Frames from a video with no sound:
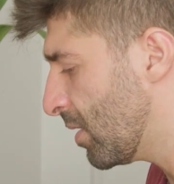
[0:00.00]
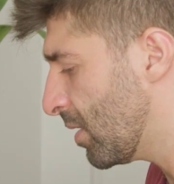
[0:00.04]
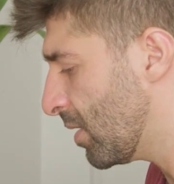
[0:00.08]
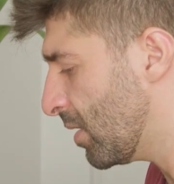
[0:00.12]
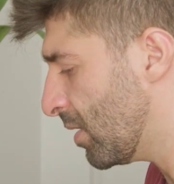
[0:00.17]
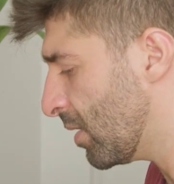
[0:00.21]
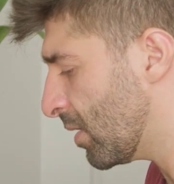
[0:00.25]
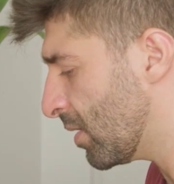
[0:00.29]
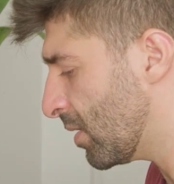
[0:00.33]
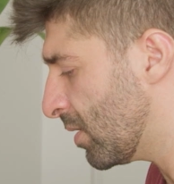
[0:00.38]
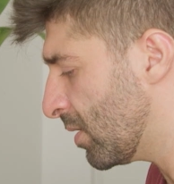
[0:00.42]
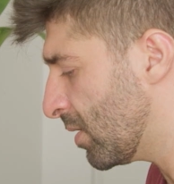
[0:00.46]

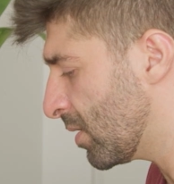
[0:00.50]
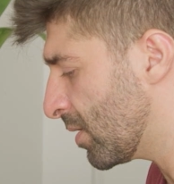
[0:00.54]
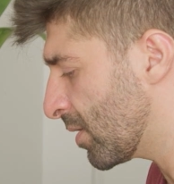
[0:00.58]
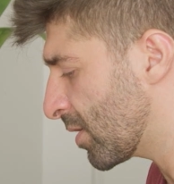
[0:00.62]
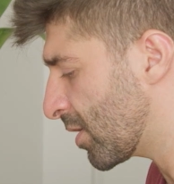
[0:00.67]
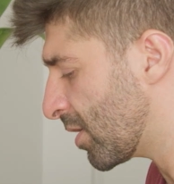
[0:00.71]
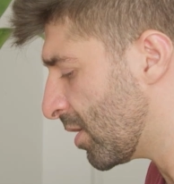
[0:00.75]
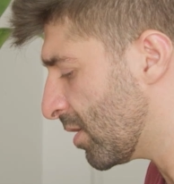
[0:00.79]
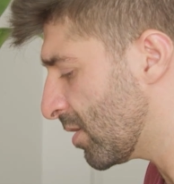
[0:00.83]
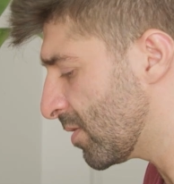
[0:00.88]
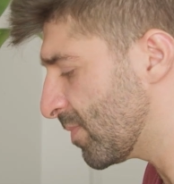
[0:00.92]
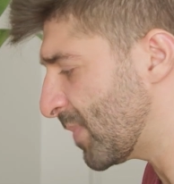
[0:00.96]

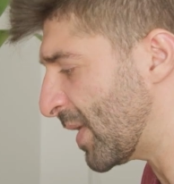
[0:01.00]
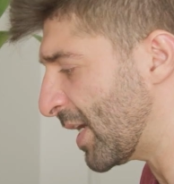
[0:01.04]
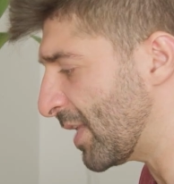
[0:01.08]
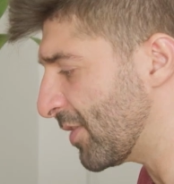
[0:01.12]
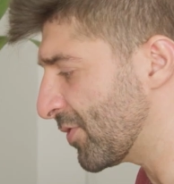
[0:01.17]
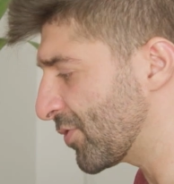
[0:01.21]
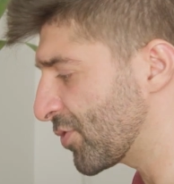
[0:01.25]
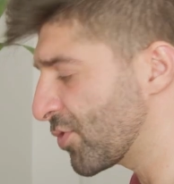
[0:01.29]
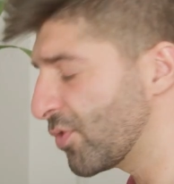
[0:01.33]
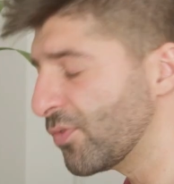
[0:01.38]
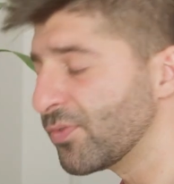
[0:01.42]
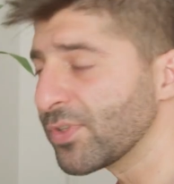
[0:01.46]
color
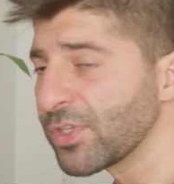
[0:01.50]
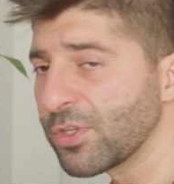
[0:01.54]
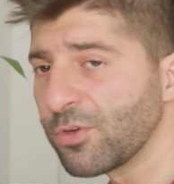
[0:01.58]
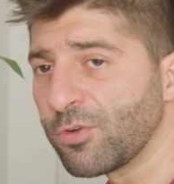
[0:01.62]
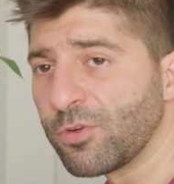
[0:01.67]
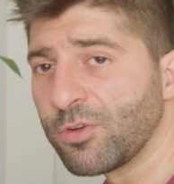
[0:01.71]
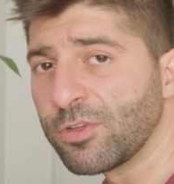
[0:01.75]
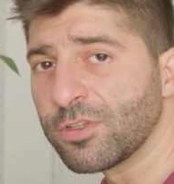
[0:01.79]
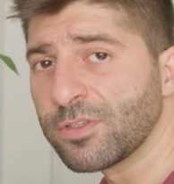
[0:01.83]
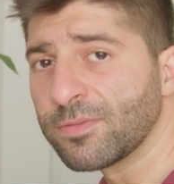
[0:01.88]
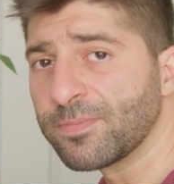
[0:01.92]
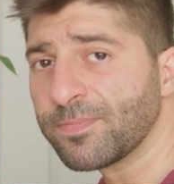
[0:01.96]
balance
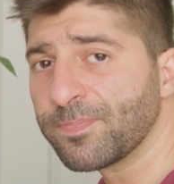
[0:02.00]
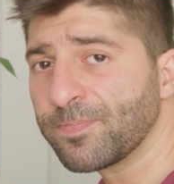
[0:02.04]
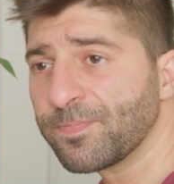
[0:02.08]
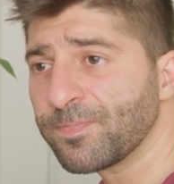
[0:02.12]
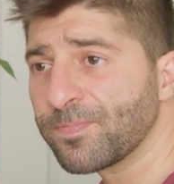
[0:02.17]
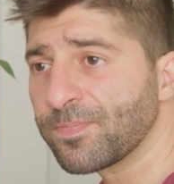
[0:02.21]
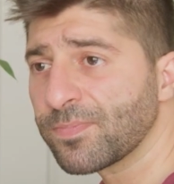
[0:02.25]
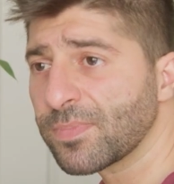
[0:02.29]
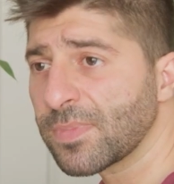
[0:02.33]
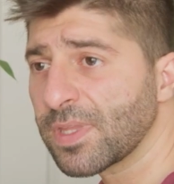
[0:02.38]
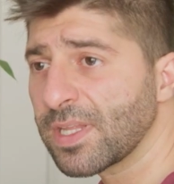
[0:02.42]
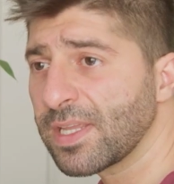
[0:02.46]
overall,
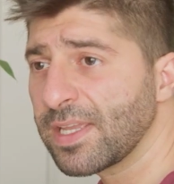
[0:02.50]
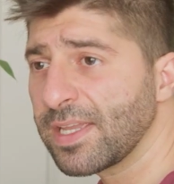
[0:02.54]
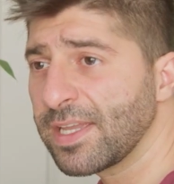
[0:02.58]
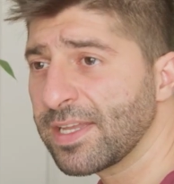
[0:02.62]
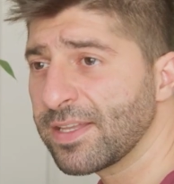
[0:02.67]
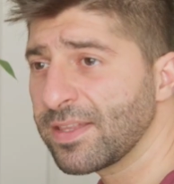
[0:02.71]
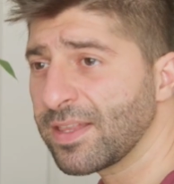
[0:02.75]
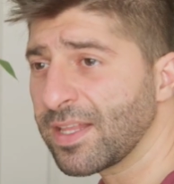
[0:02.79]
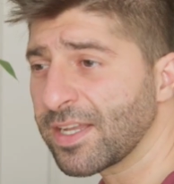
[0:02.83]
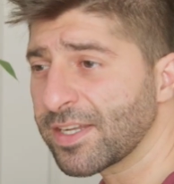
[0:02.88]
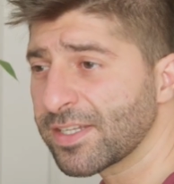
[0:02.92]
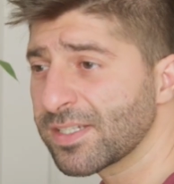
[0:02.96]

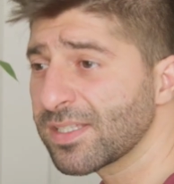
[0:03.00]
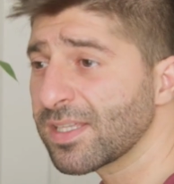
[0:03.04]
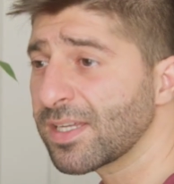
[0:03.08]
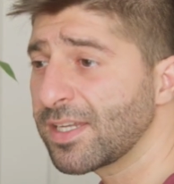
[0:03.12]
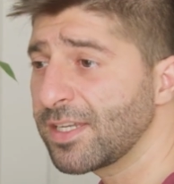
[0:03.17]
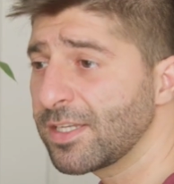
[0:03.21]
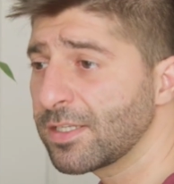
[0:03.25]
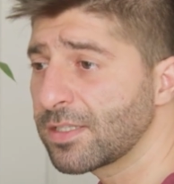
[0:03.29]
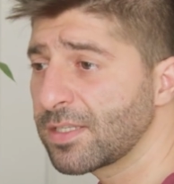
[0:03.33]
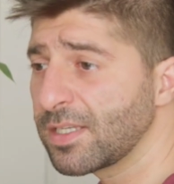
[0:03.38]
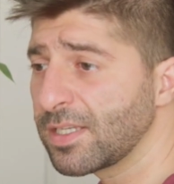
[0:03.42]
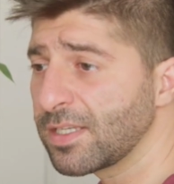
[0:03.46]
and
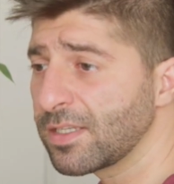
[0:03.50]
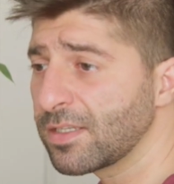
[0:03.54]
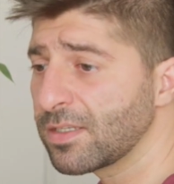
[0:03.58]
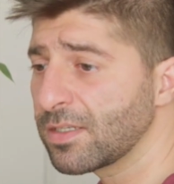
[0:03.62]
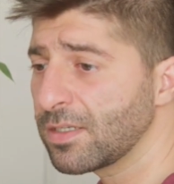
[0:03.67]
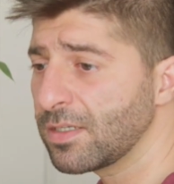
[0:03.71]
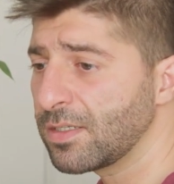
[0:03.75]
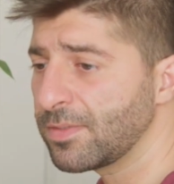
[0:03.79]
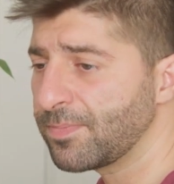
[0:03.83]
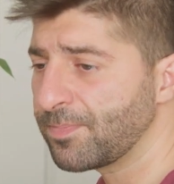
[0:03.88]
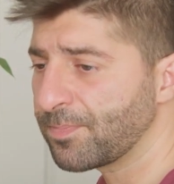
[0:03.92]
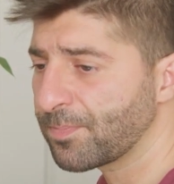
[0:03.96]

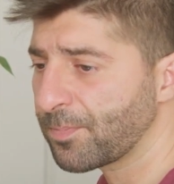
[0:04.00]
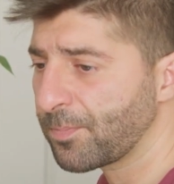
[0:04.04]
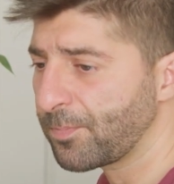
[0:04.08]
creating